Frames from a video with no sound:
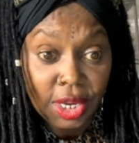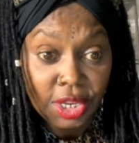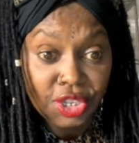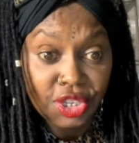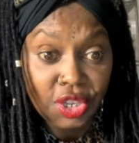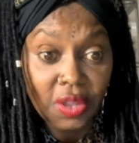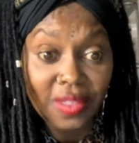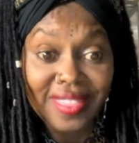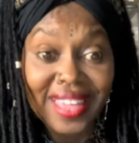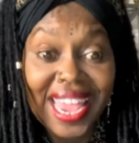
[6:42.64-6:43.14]

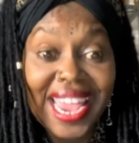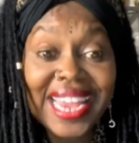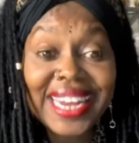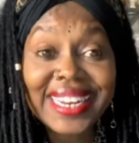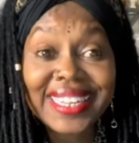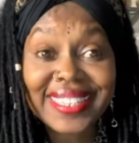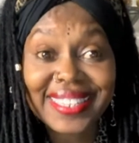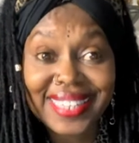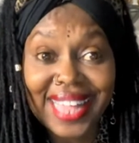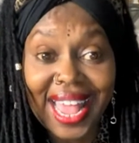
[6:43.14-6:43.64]
So they
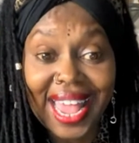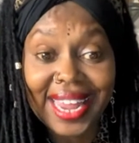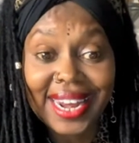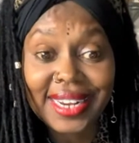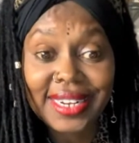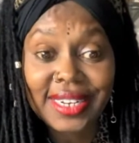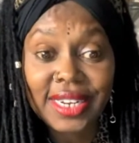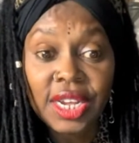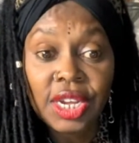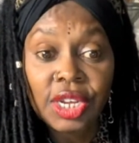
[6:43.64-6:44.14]

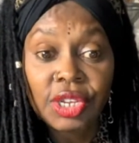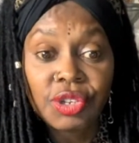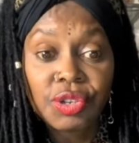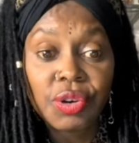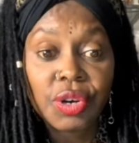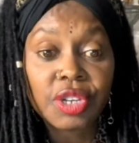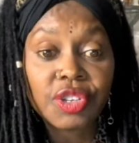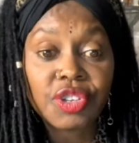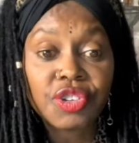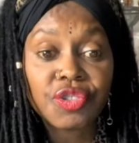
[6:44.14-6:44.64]
decided
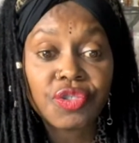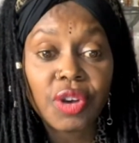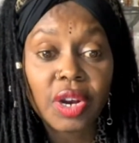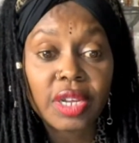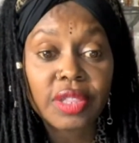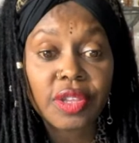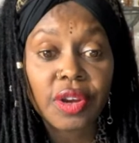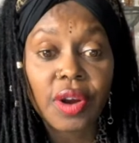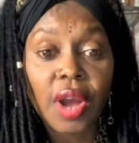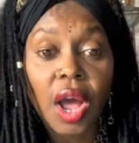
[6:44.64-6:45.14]
to
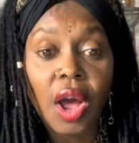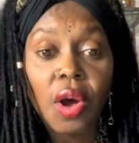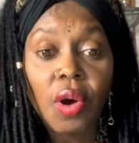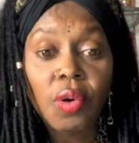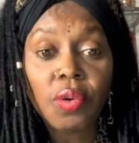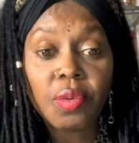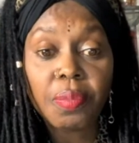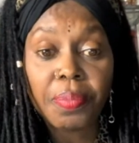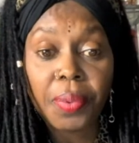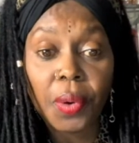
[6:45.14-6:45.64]
construct their
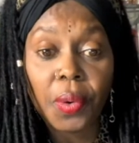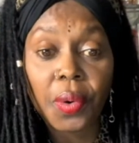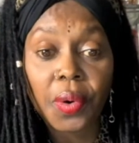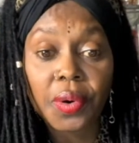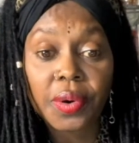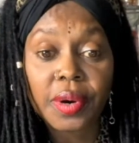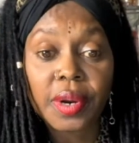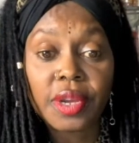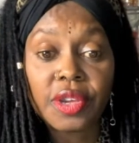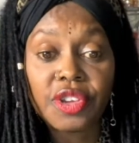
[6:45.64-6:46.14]
own
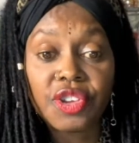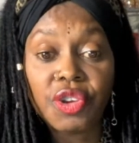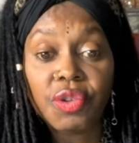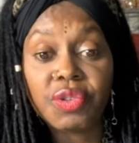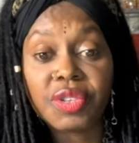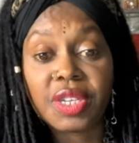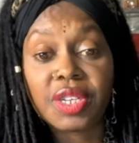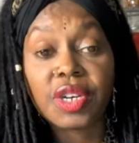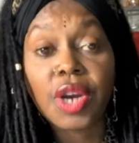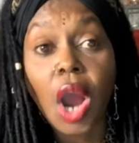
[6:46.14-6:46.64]
board
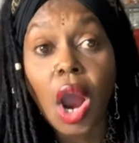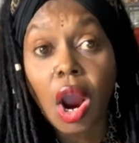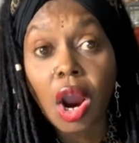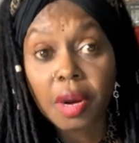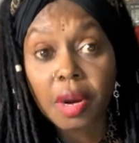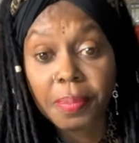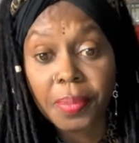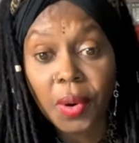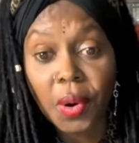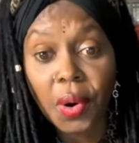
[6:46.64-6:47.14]
using
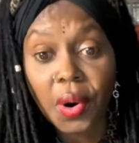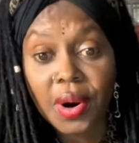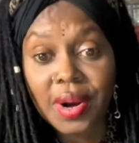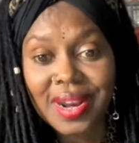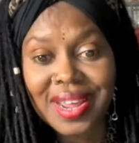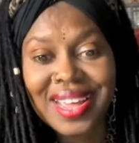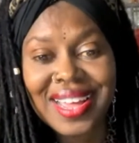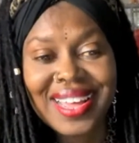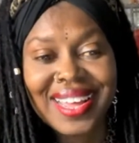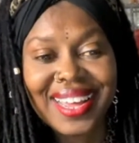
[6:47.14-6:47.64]

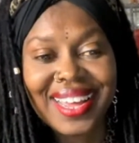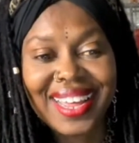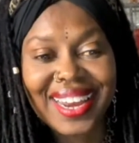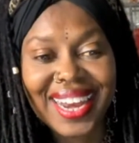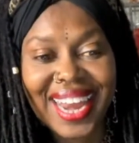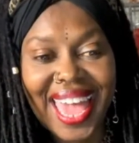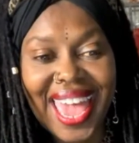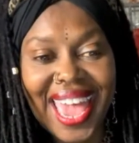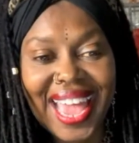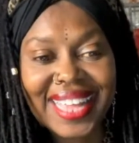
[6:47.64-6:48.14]
cardboard,
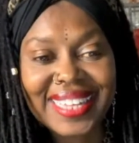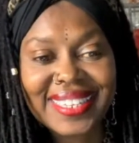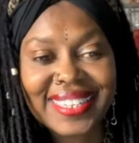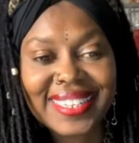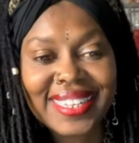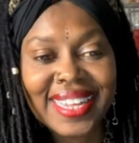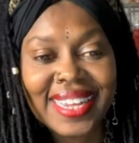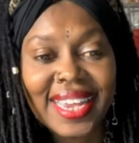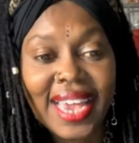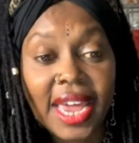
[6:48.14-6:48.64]

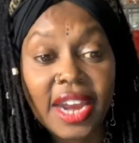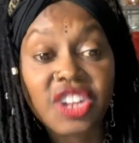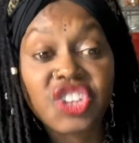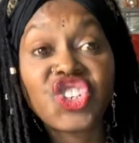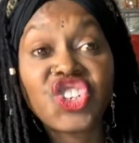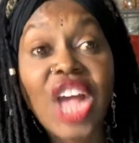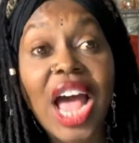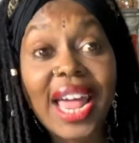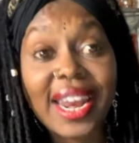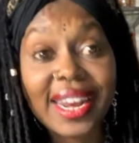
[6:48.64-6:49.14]
glass, and a
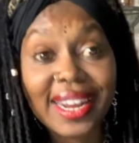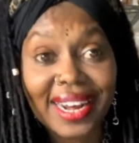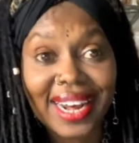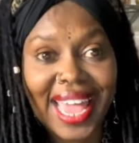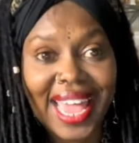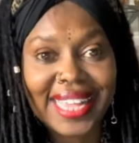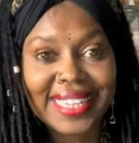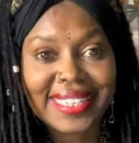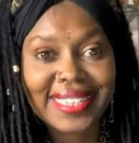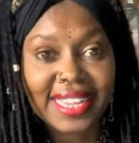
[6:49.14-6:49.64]
shot
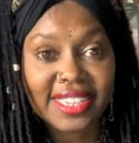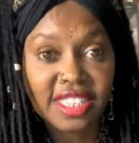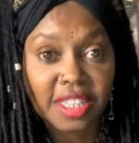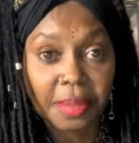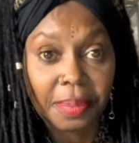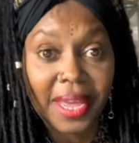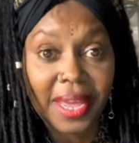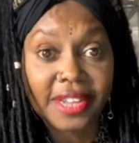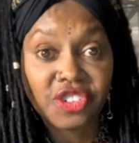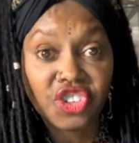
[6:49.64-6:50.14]
glass as
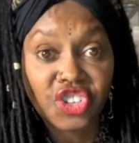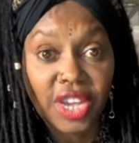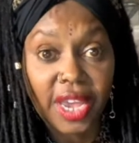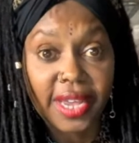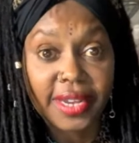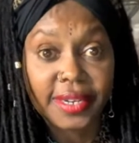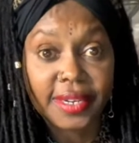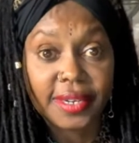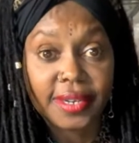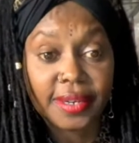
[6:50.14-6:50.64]
the
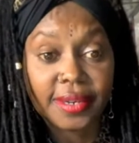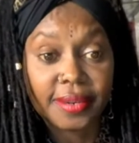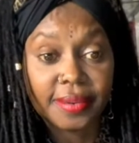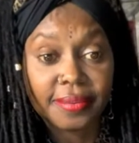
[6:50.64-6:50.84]
planchette.